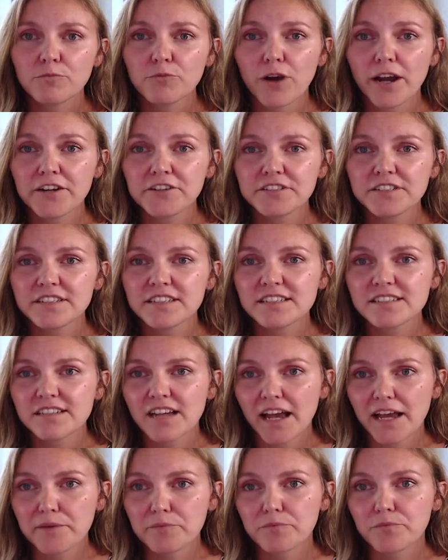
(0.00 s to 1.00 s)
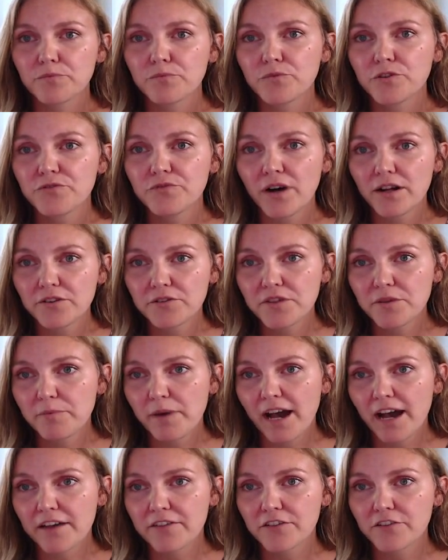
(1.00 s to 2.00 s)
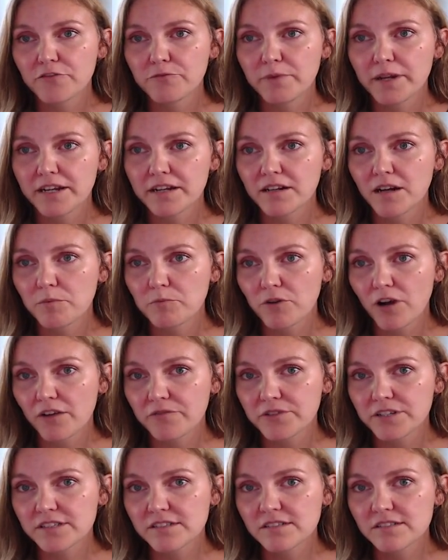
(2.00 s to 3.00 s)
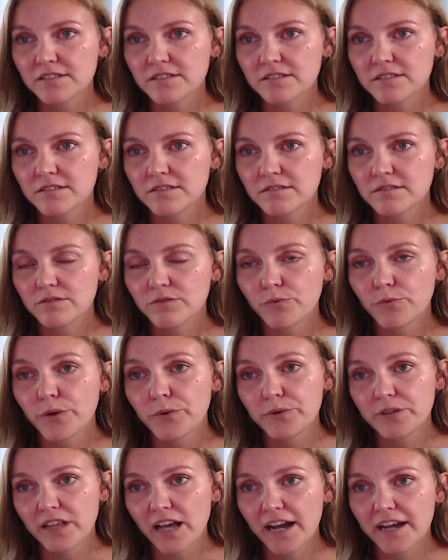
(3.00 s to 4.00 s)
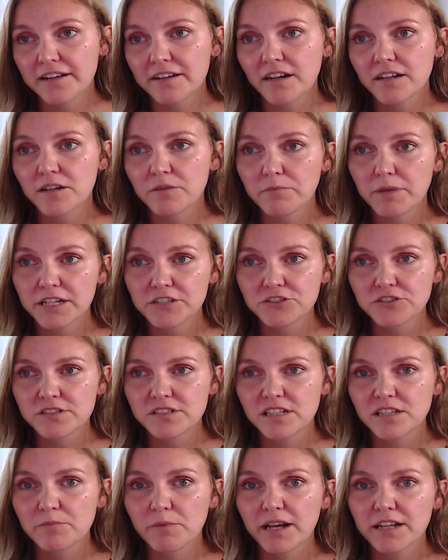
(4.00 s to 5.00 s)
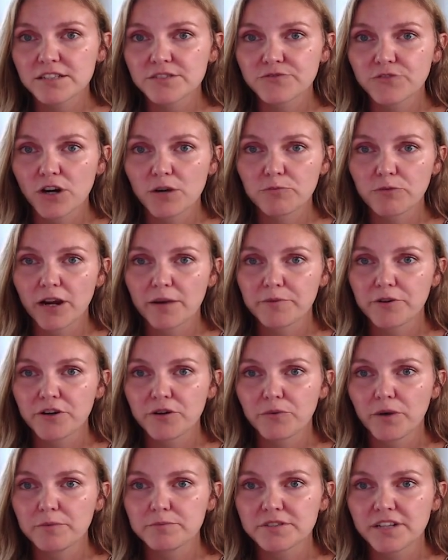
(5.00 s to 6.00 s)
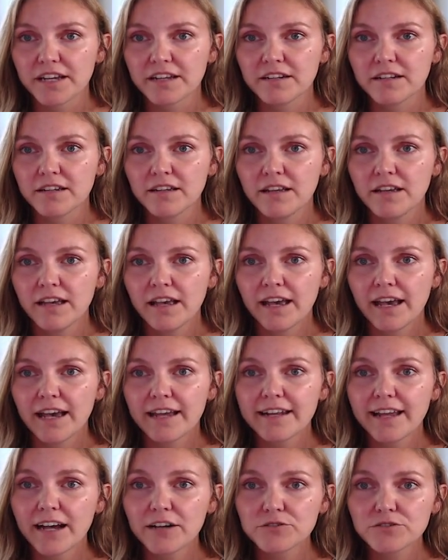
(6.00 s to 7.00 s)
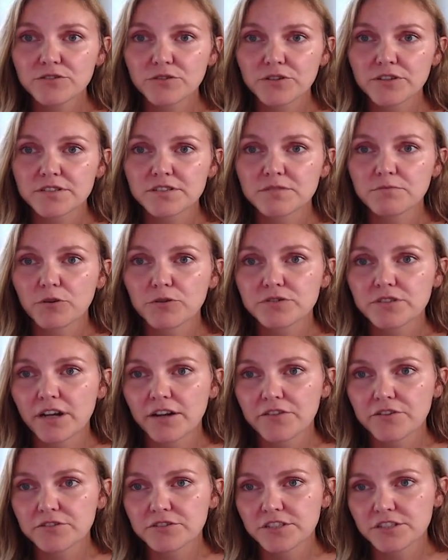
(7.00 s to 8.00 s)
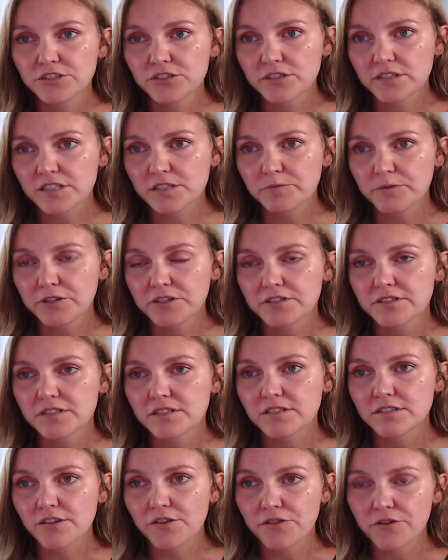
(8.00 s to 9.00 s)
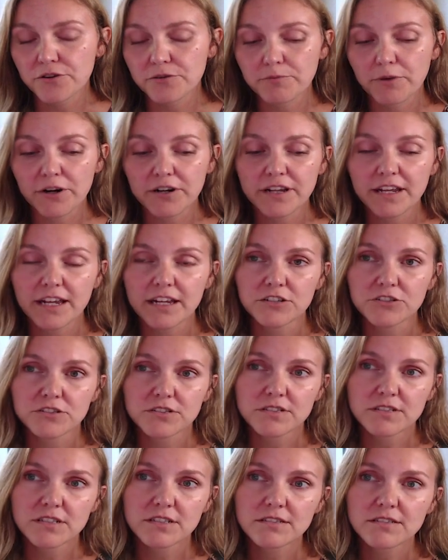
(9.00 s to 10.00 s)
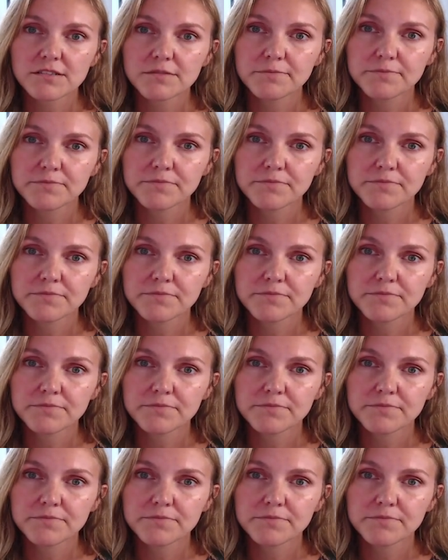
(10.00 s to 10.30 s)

Prior to this time, we followed the path of many nonprofits. We relied on a major CMS for our primary website and outsourced most other digital experiences to third party agencies.